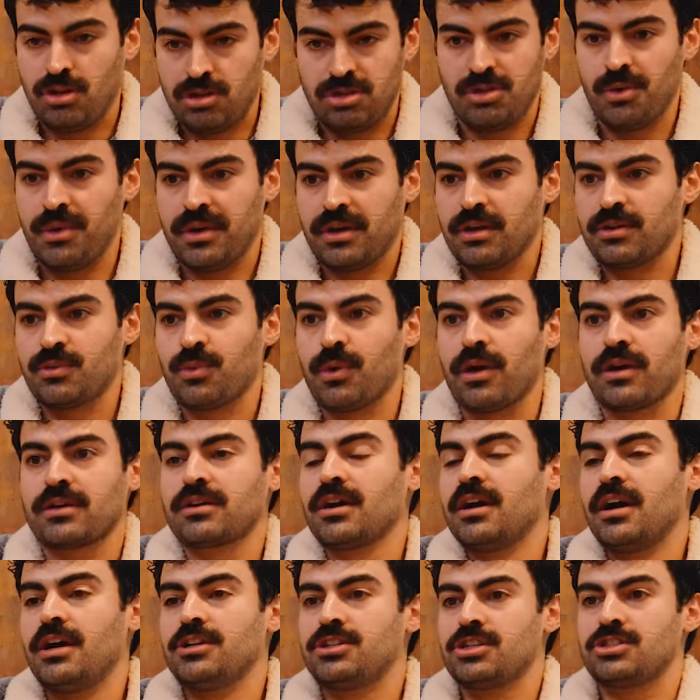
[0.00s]
doing good work.
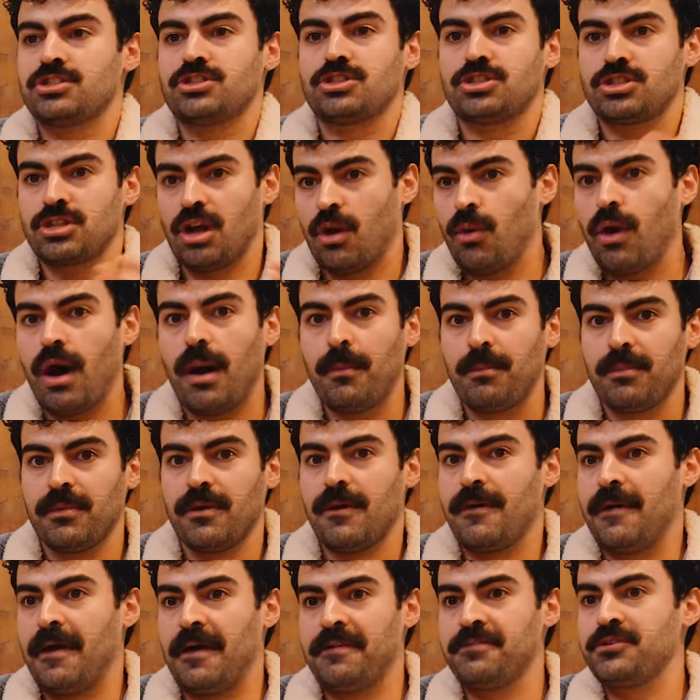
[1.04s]
Just show up
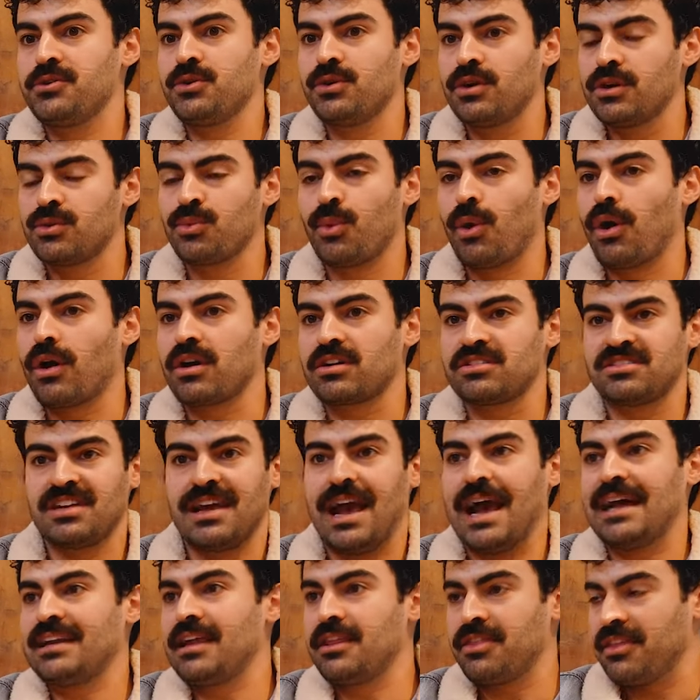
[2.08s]
and do good work to
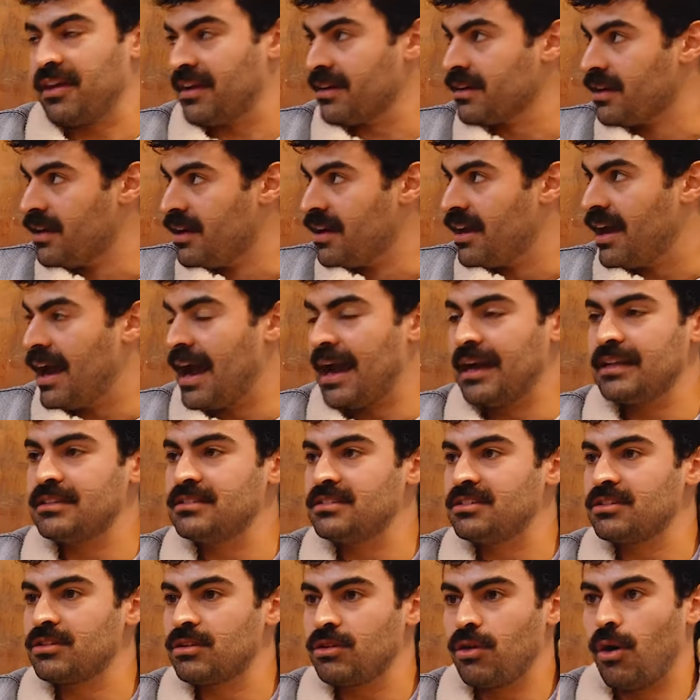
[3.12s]
anything
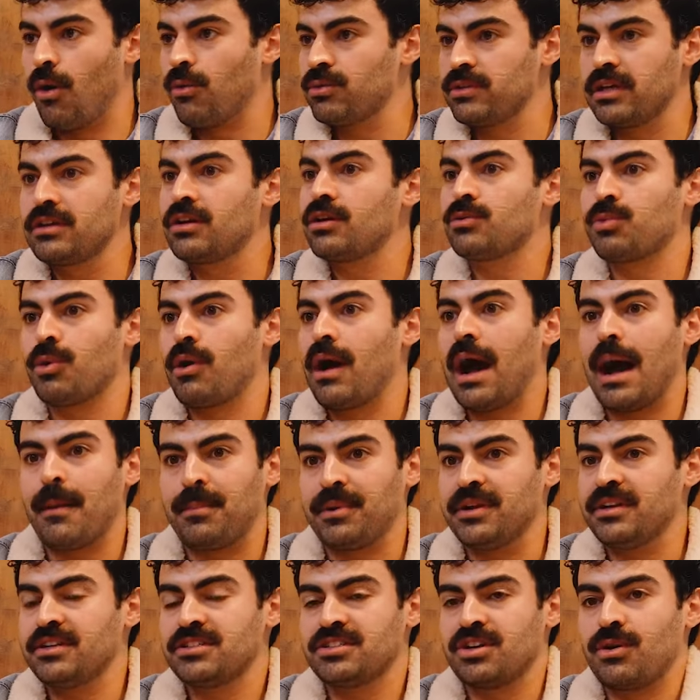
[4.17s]
and only good will
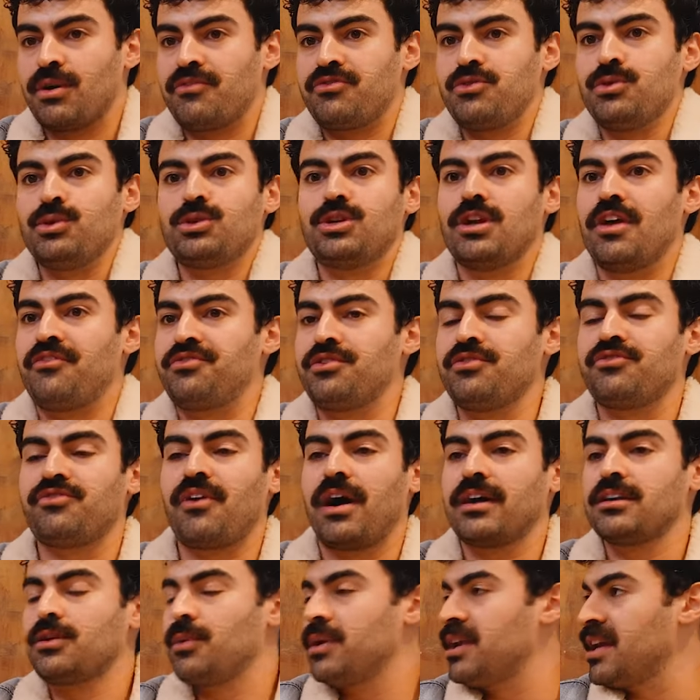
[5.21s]
happen. So if you if you
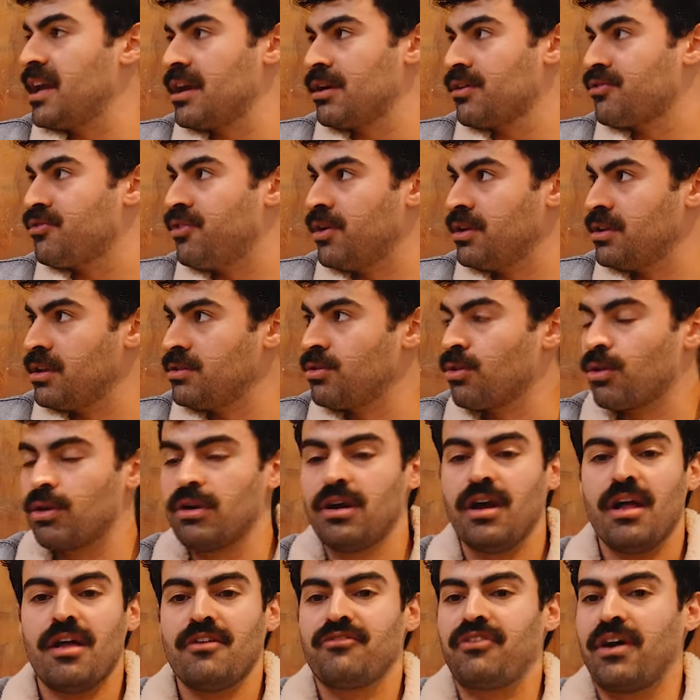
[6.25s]
find a way to get your foot in the door,
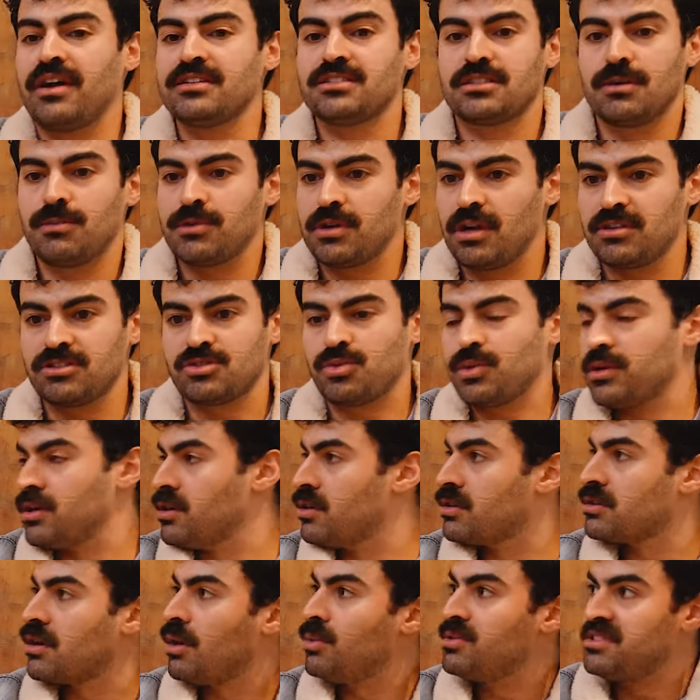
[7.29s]
find someone on
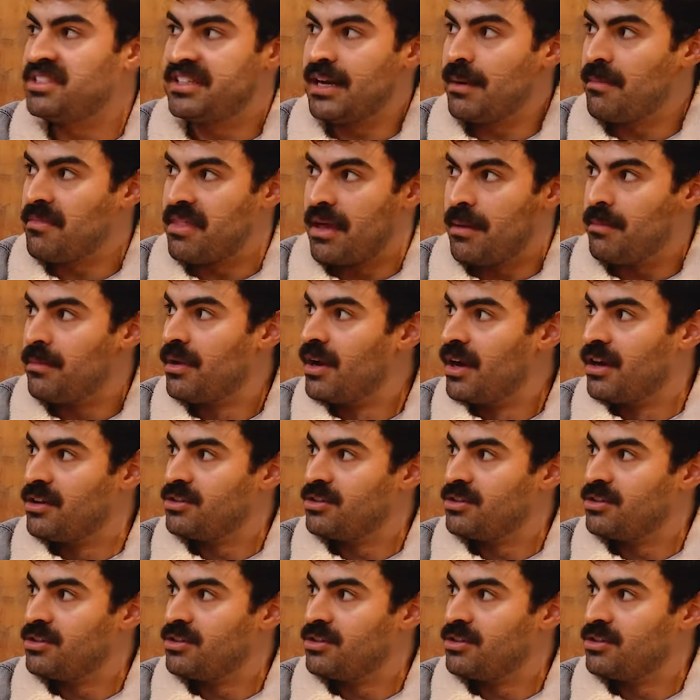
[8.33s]
Twitter or go DM them.